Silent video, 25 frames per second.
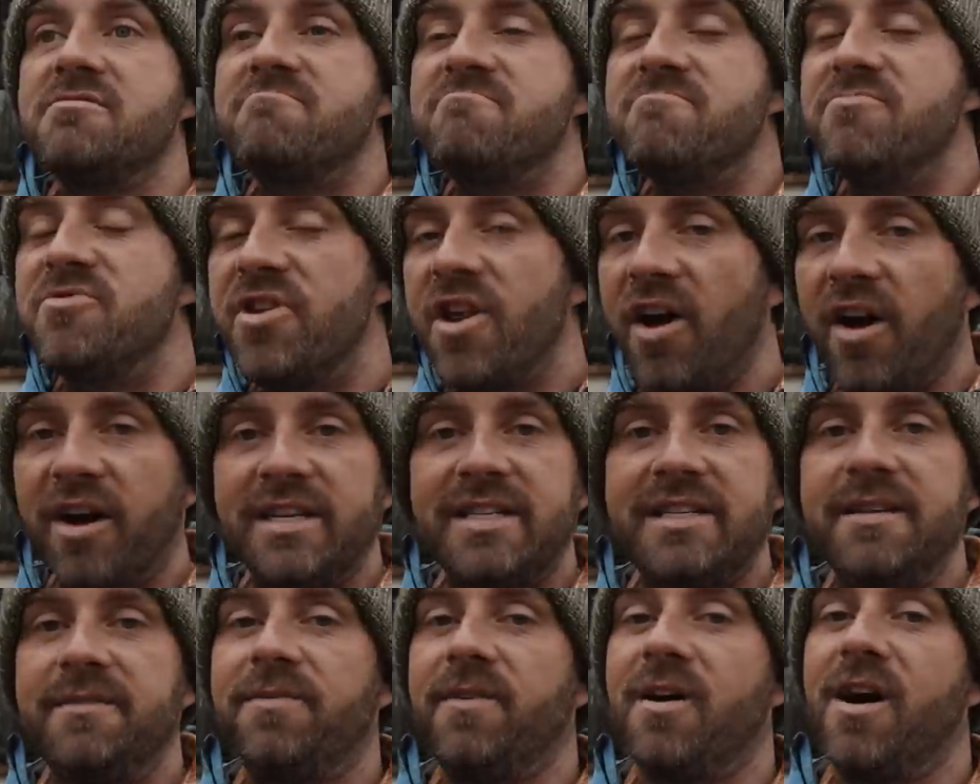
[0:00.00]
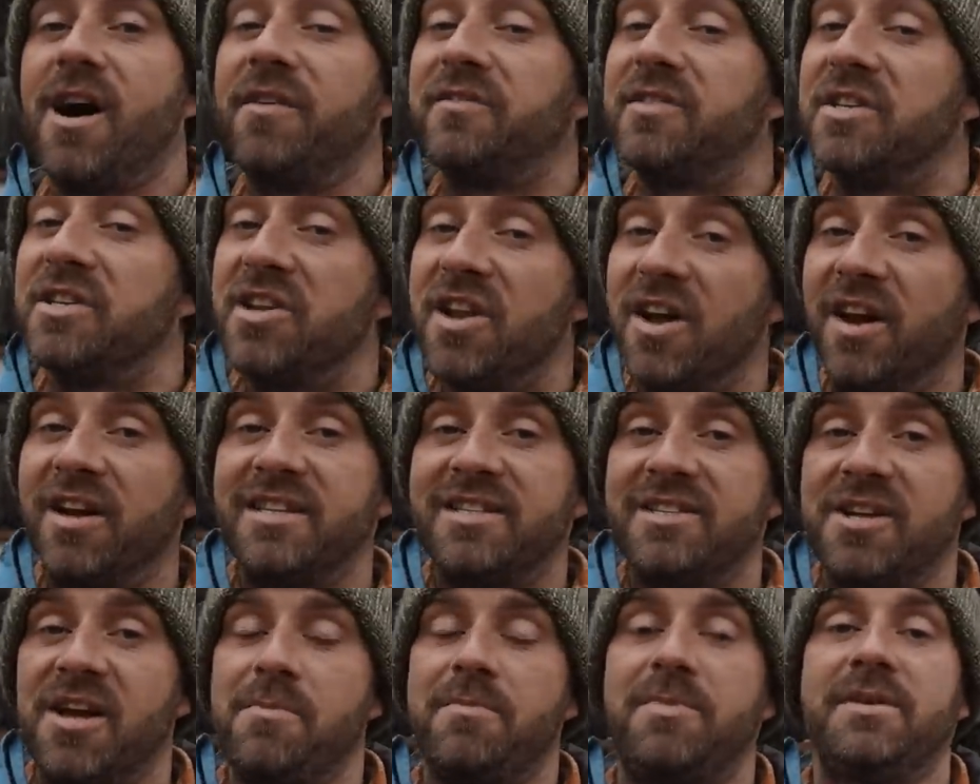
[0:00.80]
95 to
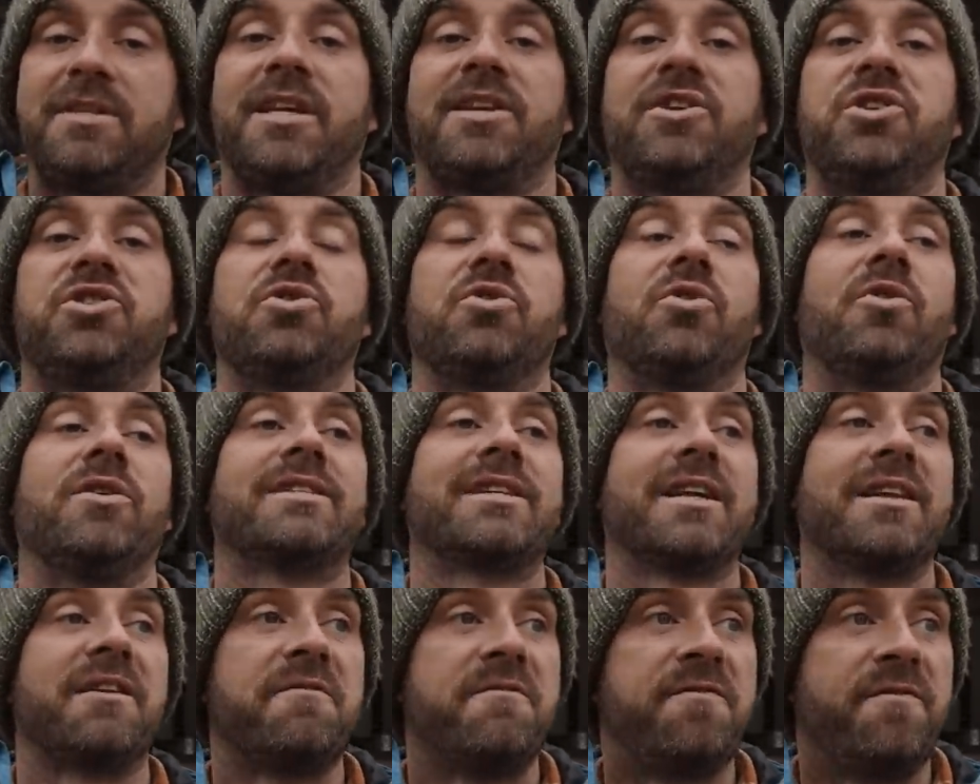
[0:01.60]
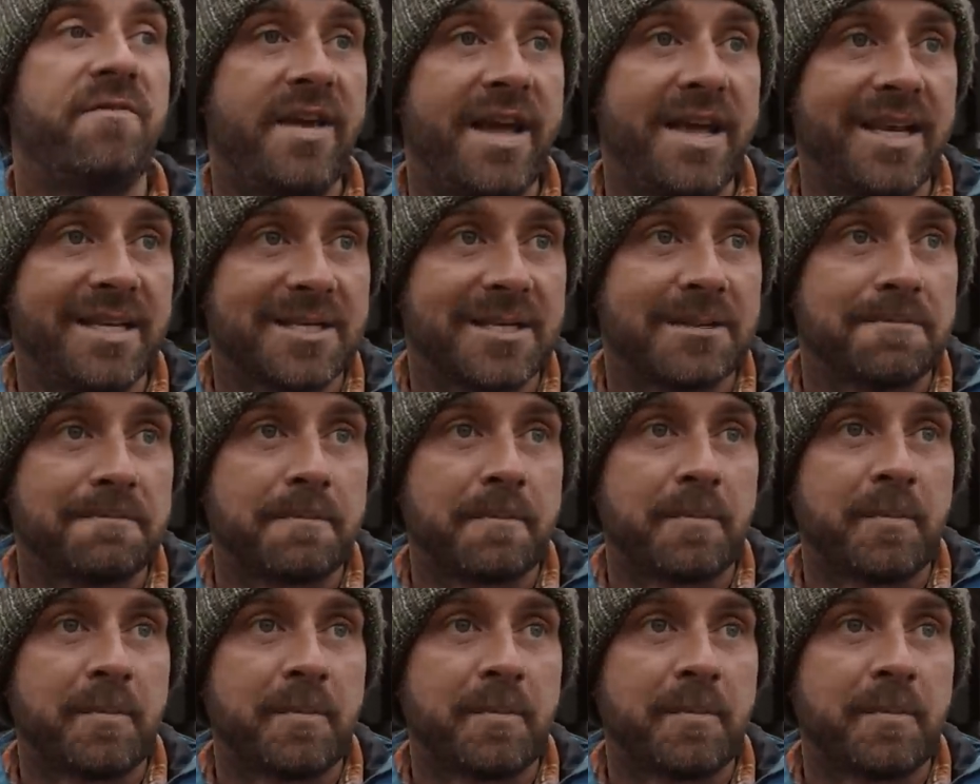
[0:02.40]
99% sure it's going to fit.